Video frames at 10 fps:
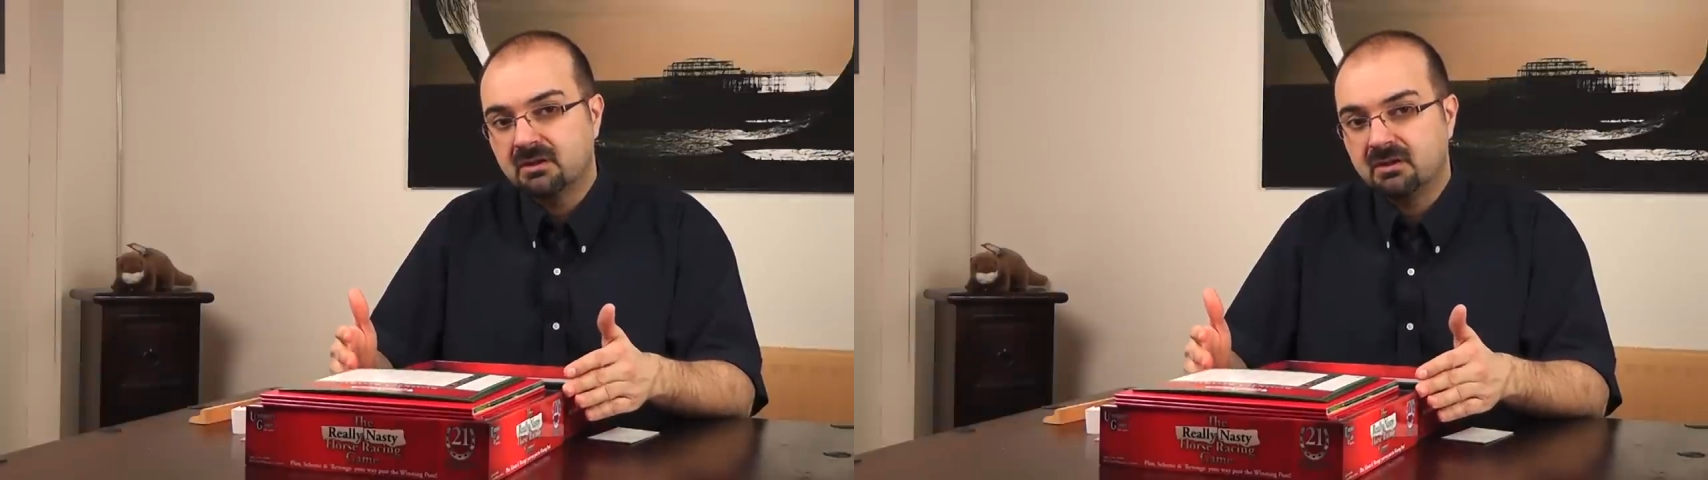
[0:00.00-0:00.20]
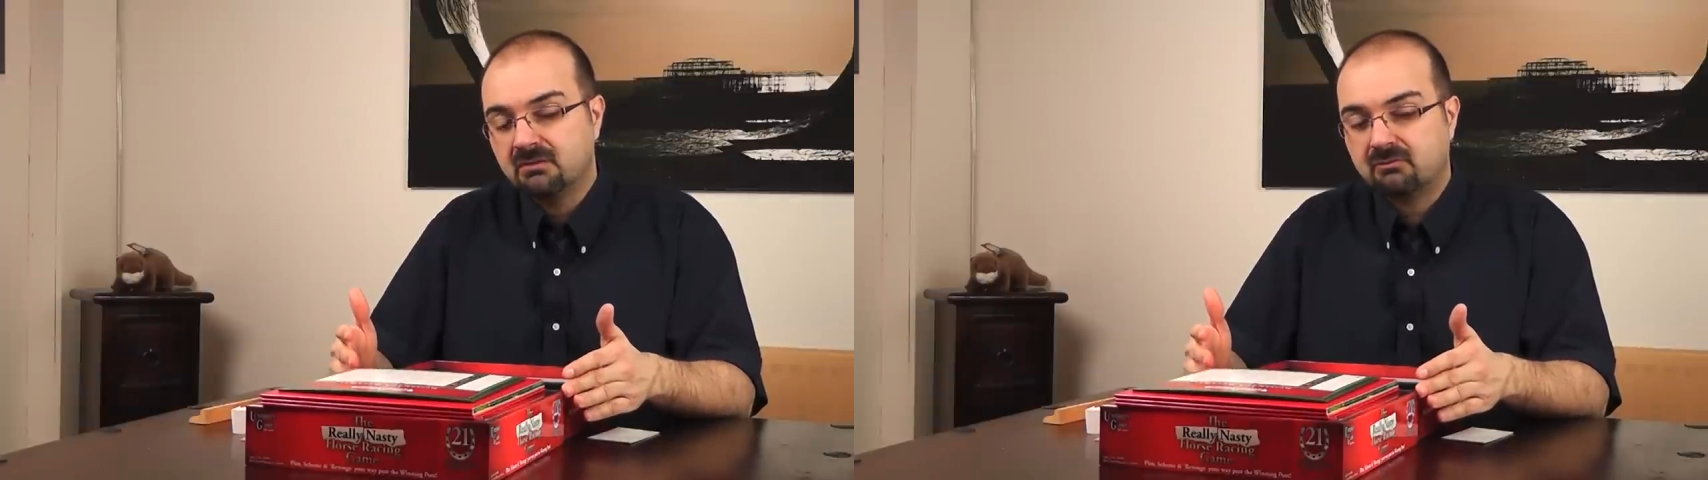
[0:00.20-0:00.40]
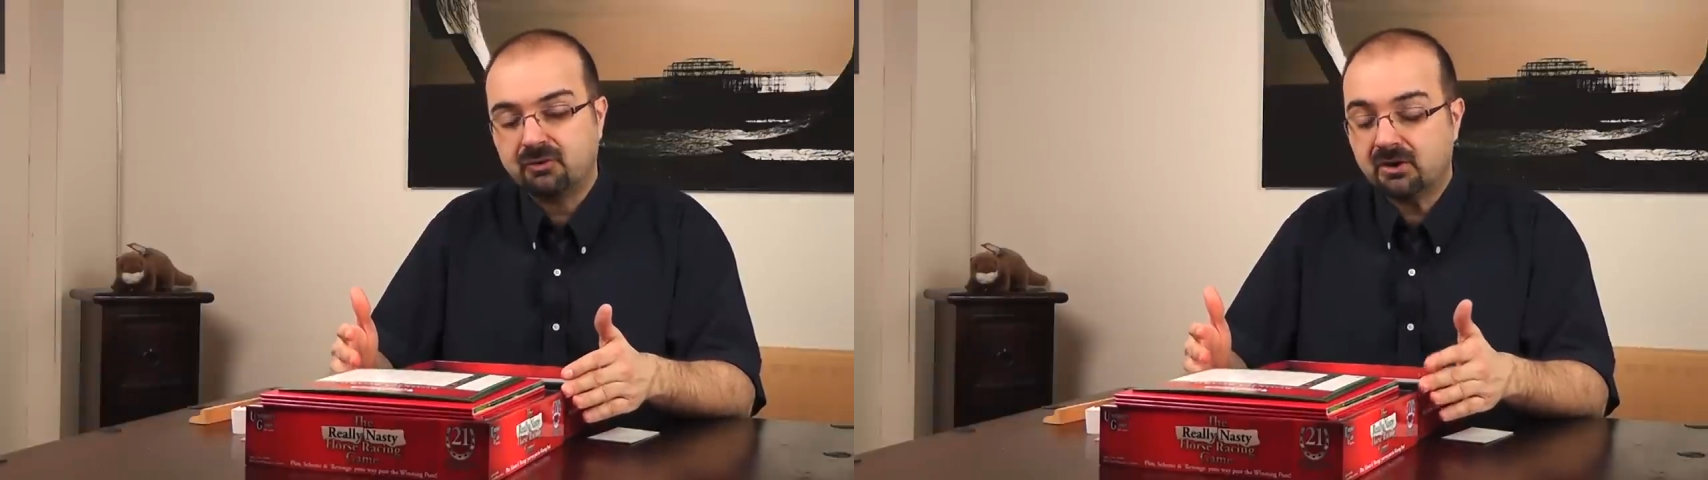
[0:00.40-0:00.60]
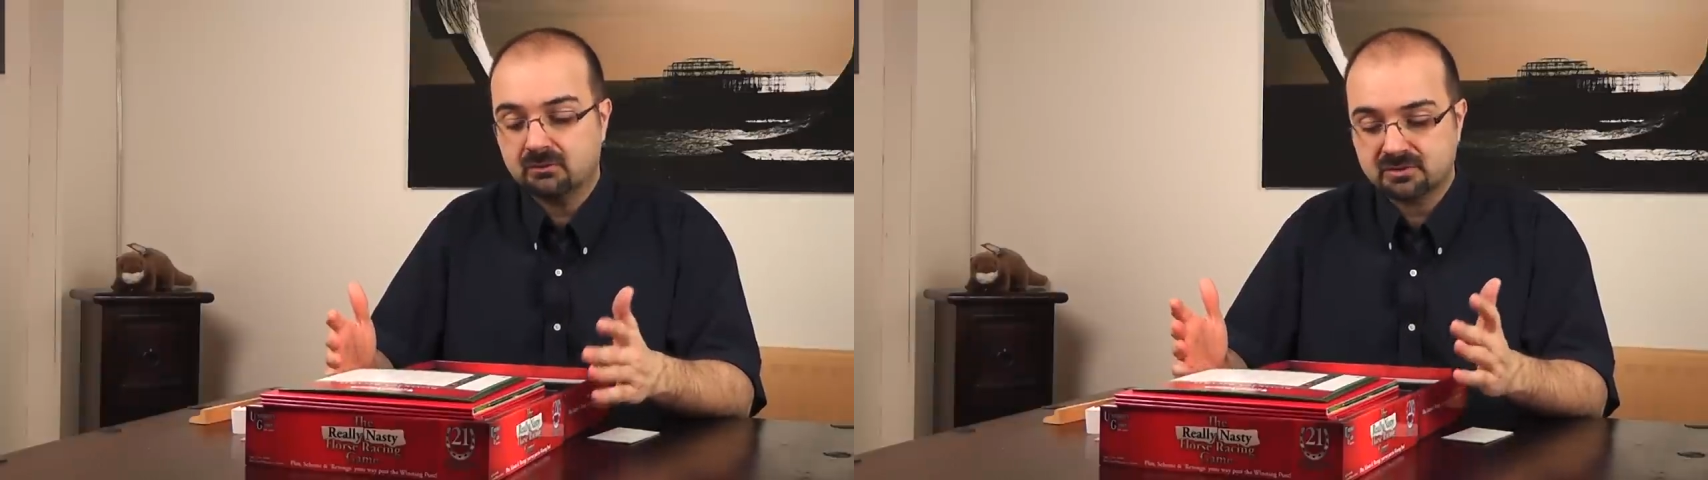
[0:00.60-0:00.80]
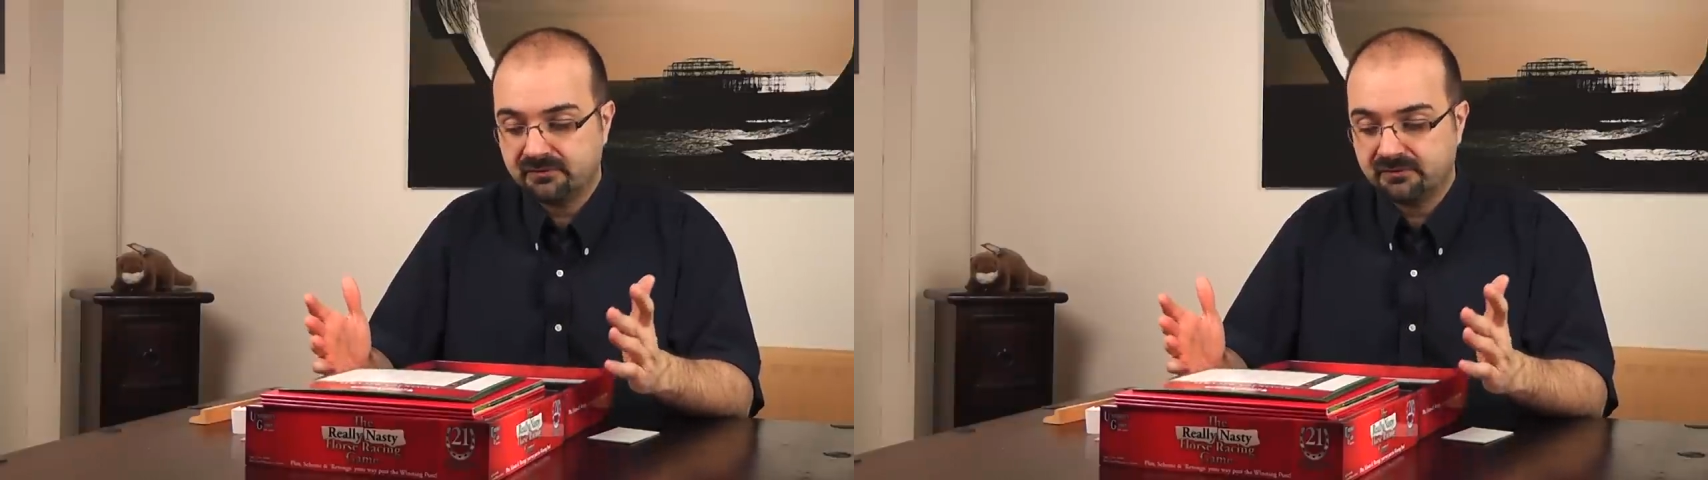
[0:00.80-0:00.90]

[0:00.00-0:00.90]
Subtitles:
records